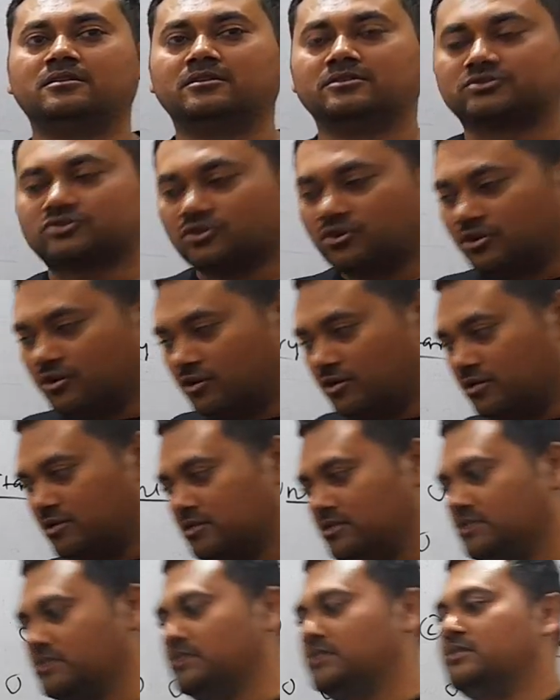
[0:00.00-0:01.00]
So
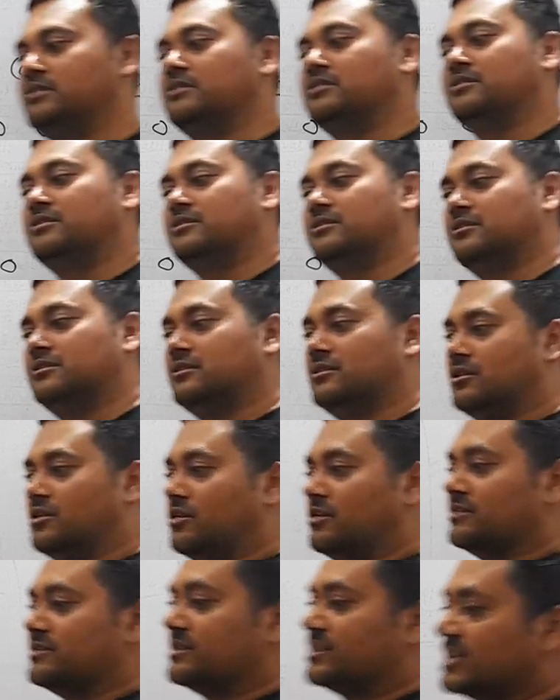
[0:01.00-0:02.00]

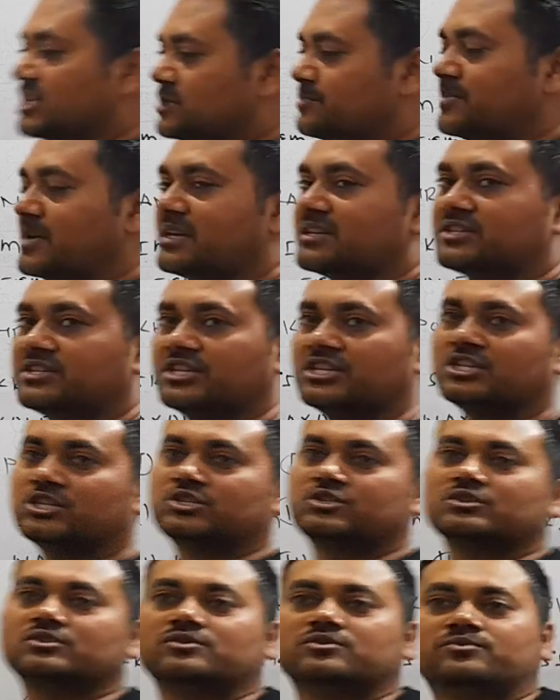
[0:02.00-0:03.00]
on this
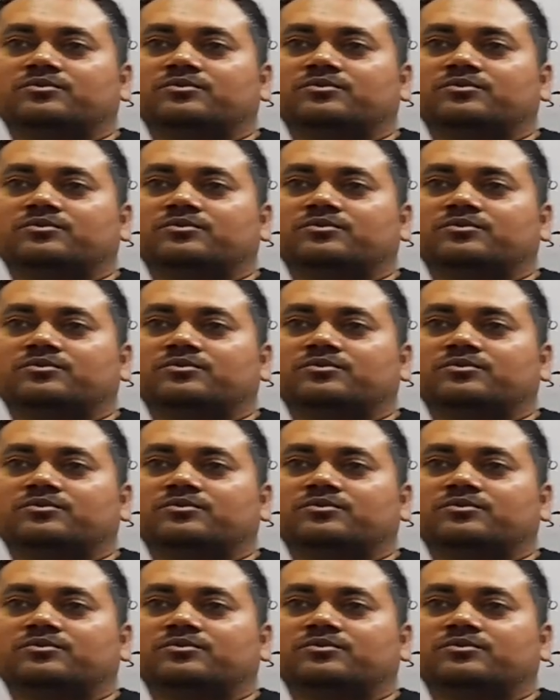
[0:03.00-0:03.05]
basis,